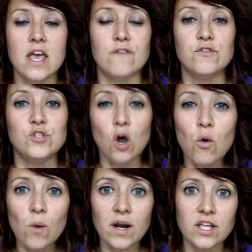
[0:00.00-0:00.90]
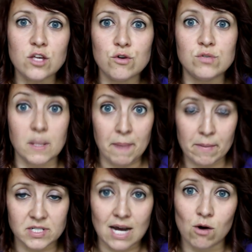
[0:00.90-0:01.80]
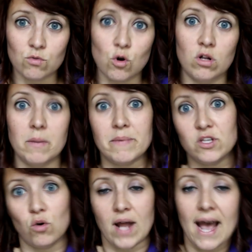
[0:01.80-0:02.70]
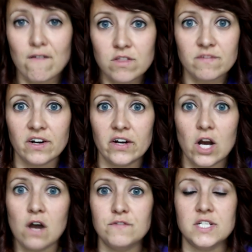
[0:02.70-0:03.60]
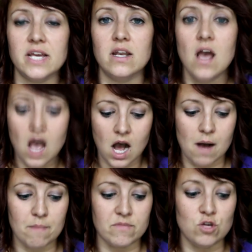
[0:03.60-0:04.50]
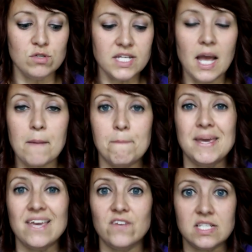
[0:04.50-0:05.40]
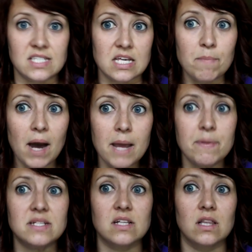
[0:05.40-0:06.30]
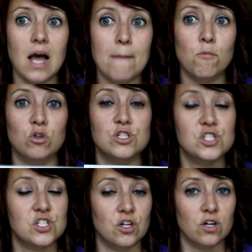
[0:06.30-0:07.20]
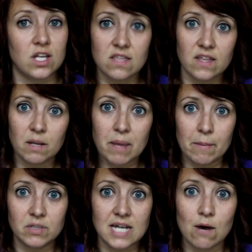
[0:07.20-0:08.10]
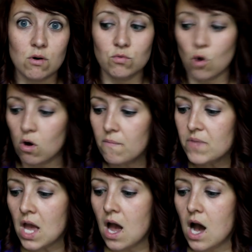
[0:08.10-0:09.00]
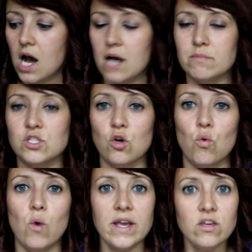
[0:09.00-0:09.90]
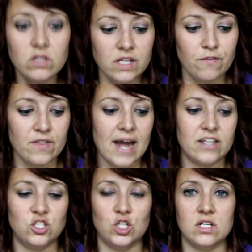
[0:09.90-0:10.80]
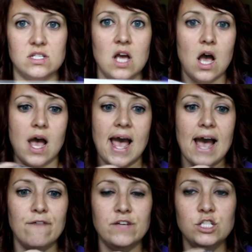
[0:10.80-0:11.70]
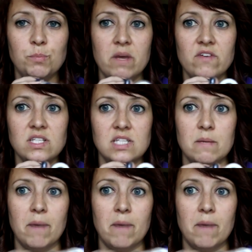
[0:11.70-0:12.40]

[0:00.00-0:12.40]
If you don't wanna use a paper towel roll or maybe you don't have them very often, um, using a PVC pipe is a lot more sturdy than a paper towel roll. Um, so what you'll need for that is just a half inch PVC